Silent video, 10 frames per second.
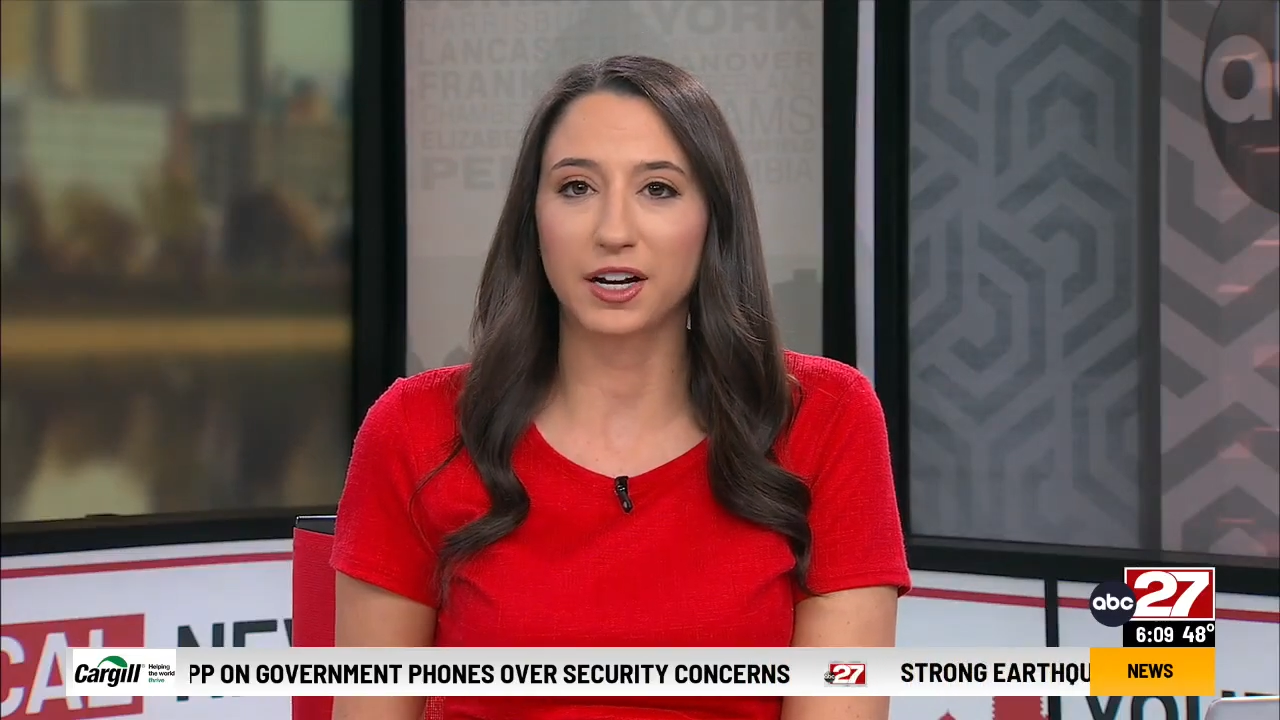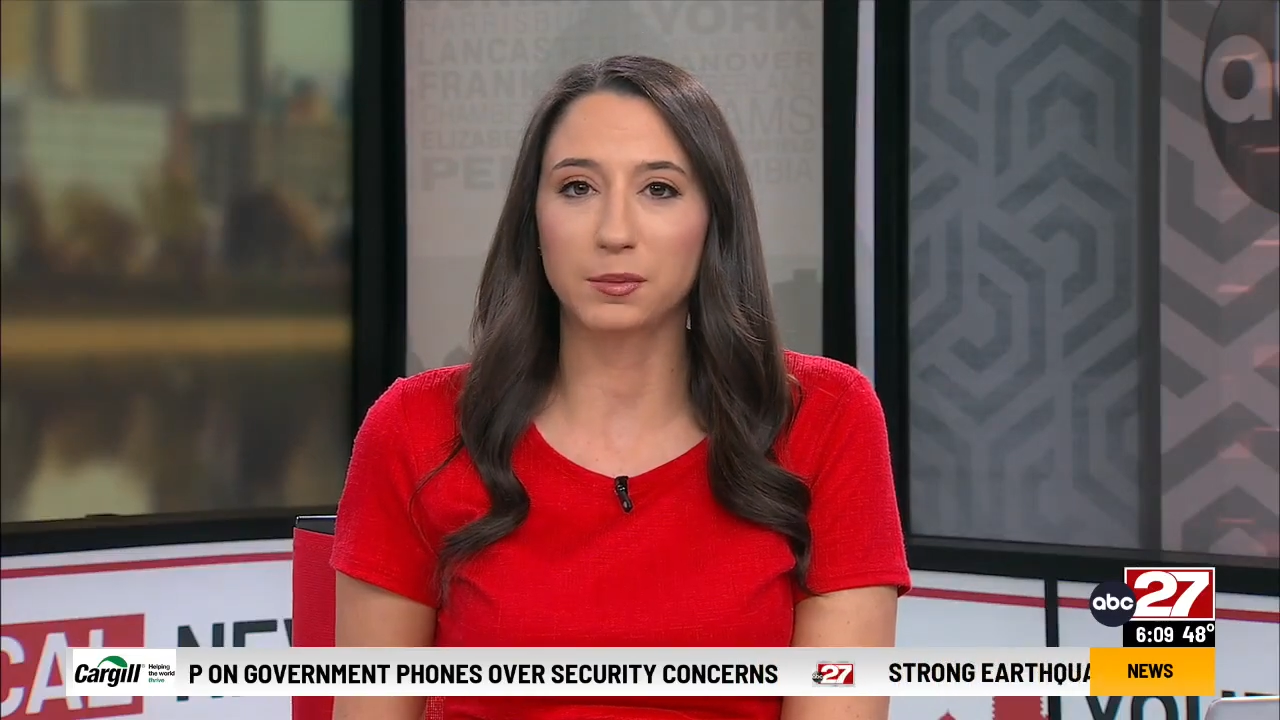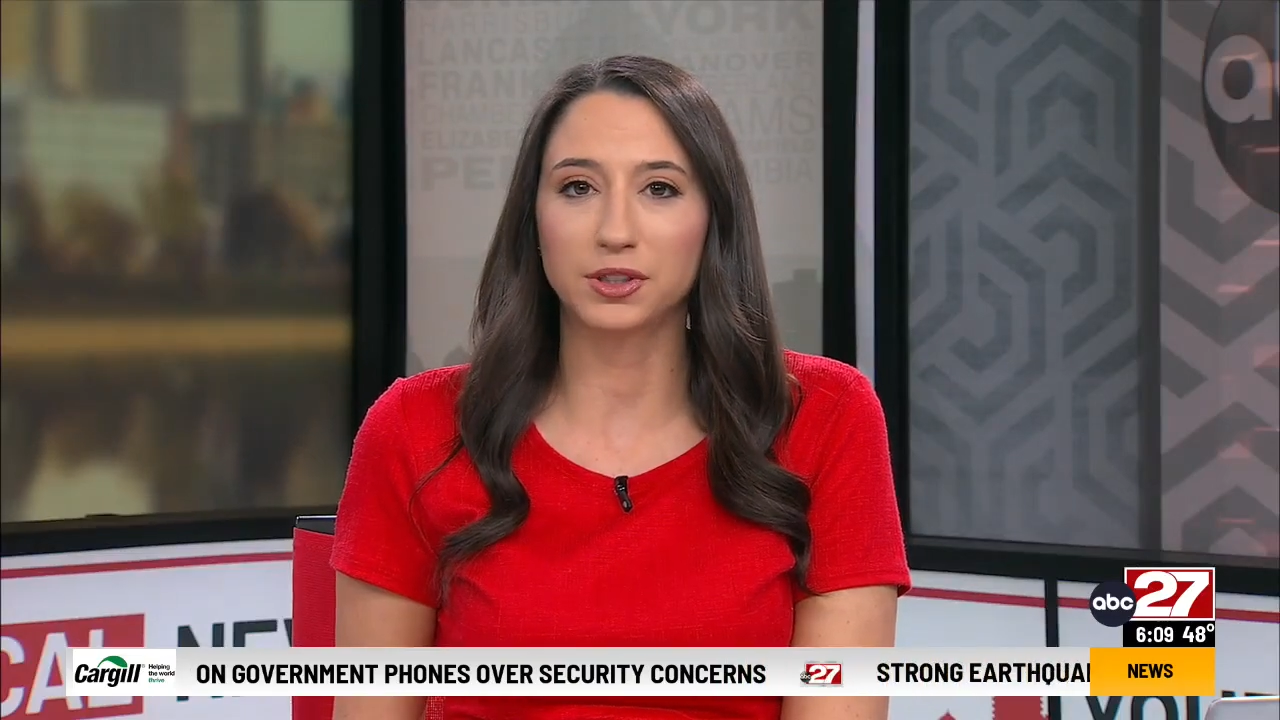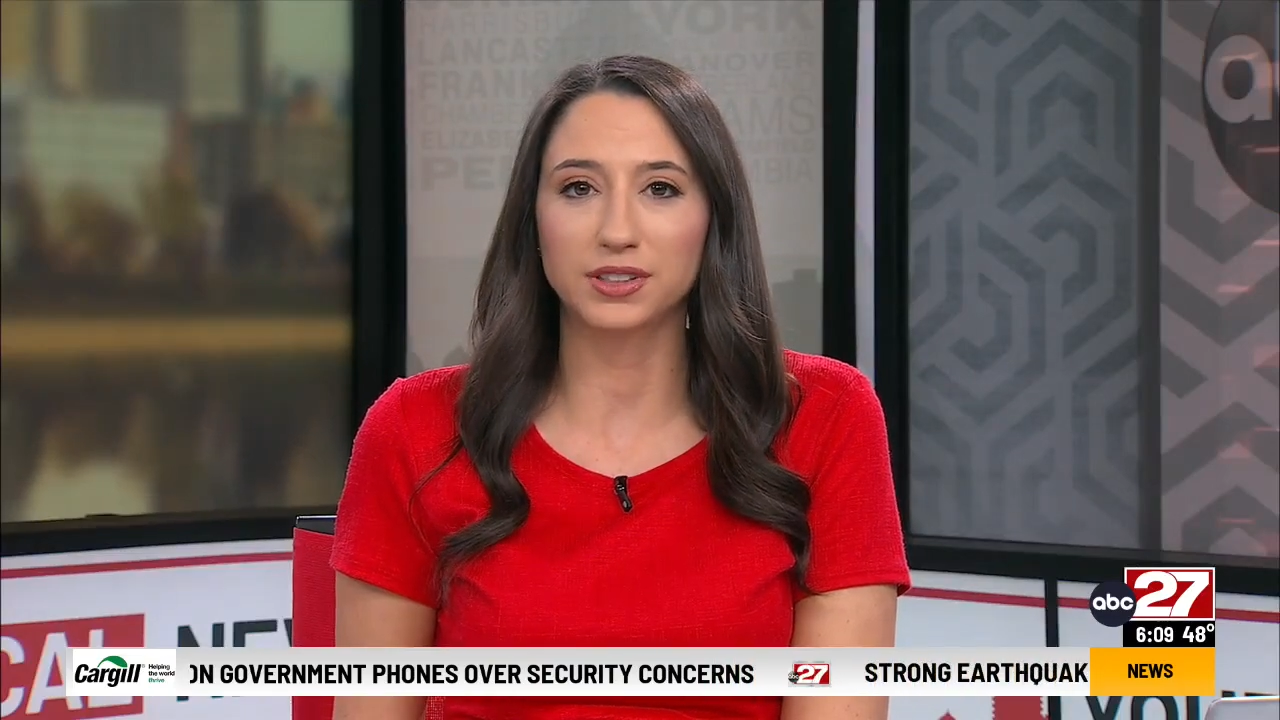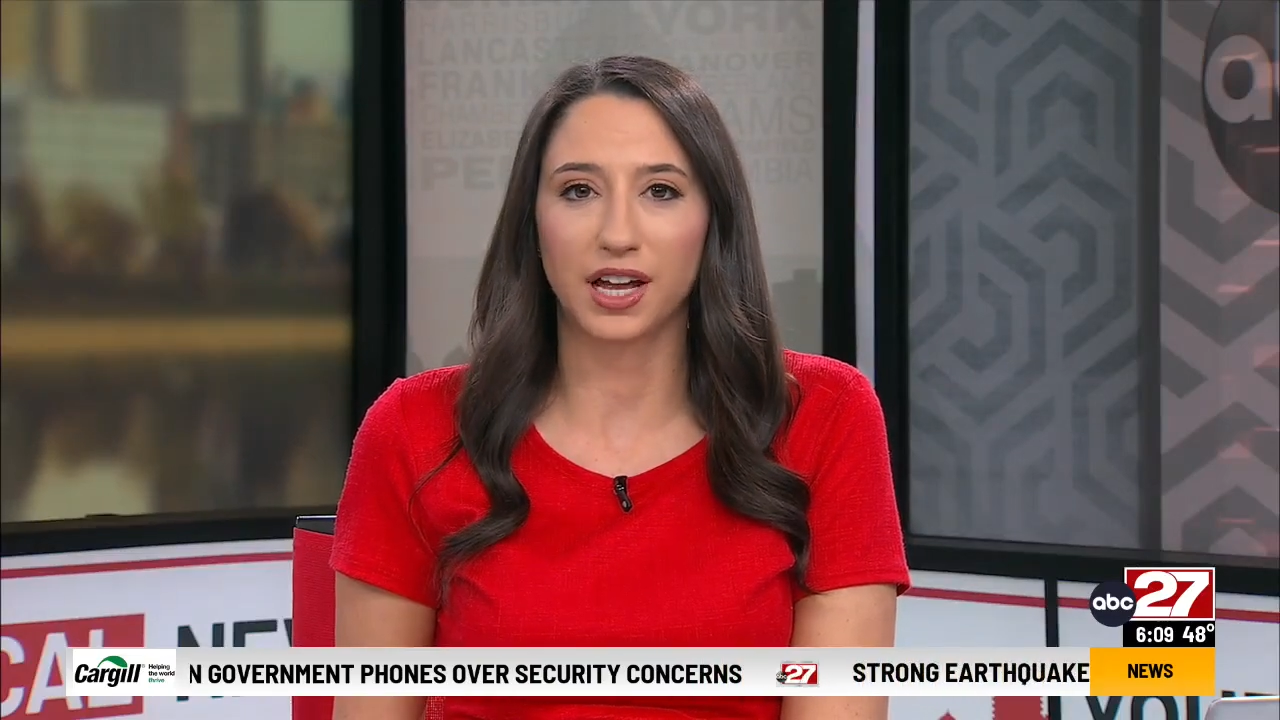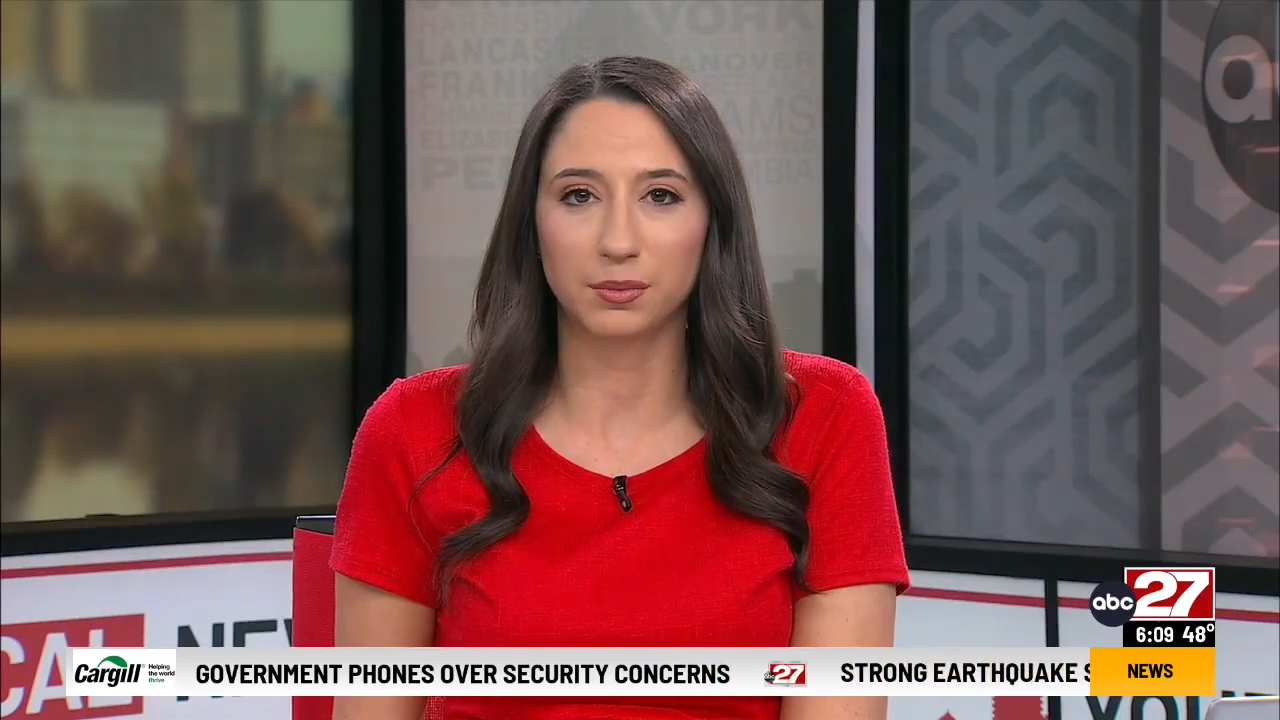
animal